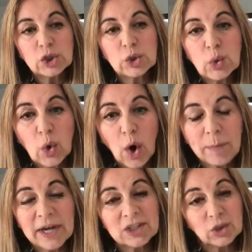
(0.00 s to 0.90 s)
to cope
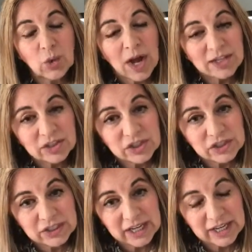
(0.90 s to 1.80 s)
and to
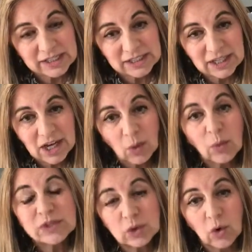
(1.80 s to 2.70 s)
understand
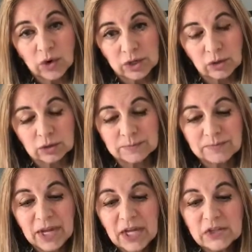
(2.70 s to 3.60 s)
what's going on.
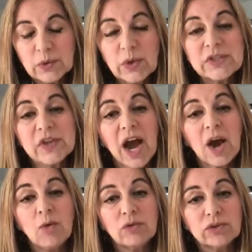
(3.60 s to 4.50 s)
So it's
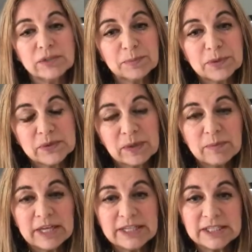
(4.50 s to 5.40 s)
our
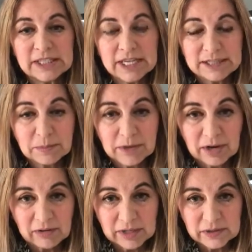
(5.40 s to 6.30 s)
responsibility as
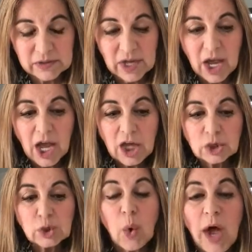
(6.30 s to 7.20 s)
parents
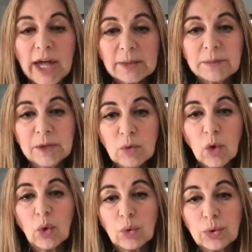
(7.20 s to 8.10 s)
to help them
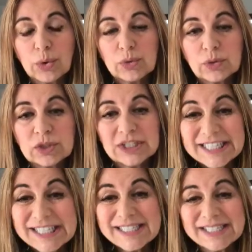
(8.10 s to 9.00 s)
go through
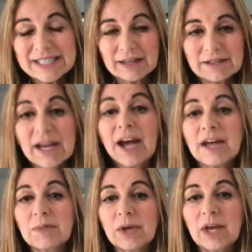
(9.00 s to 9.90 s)
this
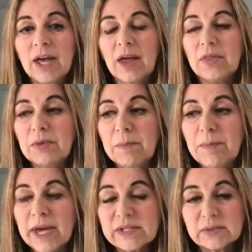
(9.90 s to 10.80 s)
time the
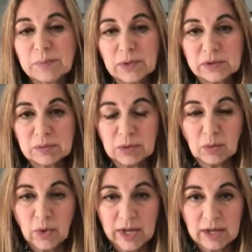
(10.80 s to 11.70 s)
best possible
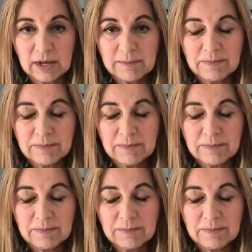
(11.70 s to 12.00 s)
way.